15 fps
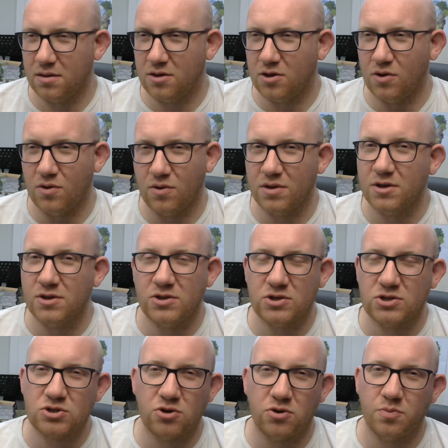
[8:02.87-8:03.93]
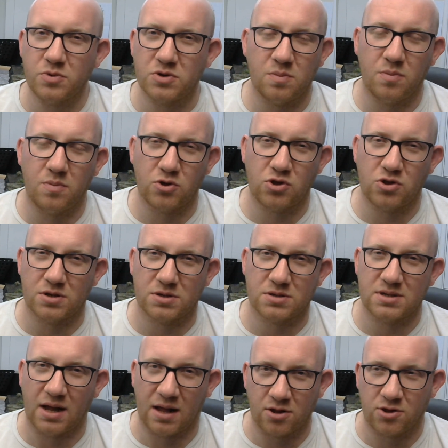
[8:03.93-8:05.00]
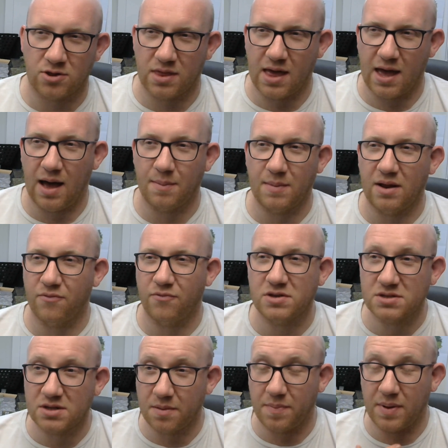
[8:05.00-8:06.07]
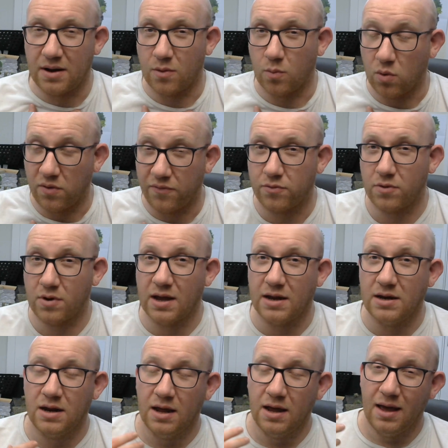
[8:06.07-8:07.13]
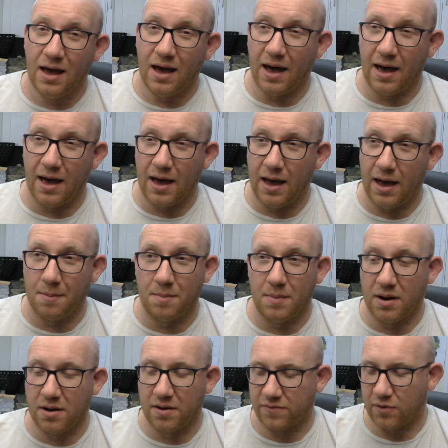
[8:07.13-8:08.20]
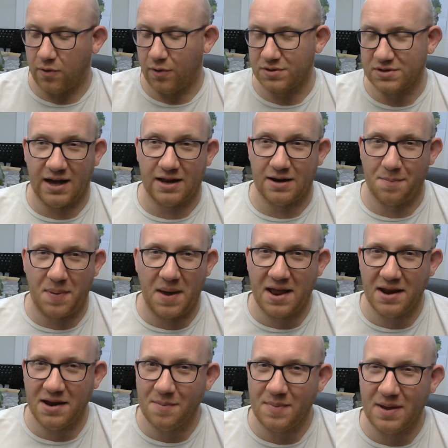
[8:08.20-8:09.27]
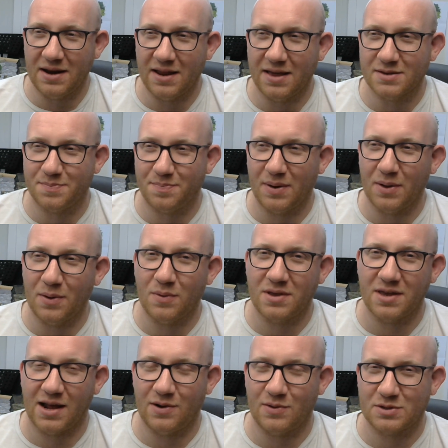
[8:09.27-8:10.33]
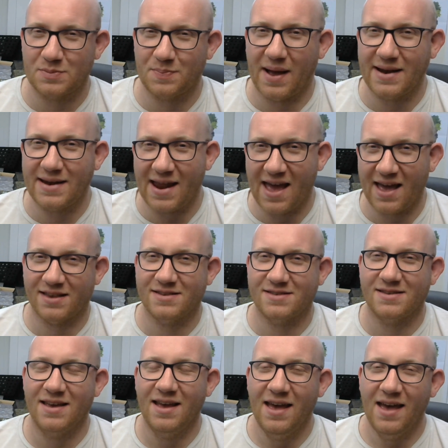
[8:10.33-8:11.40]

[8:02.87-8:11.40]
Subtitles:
you know, there's so much nostalgia there. I mean, I recently painted Wolverine, and of course I had to paint them in these blue and yellow spandex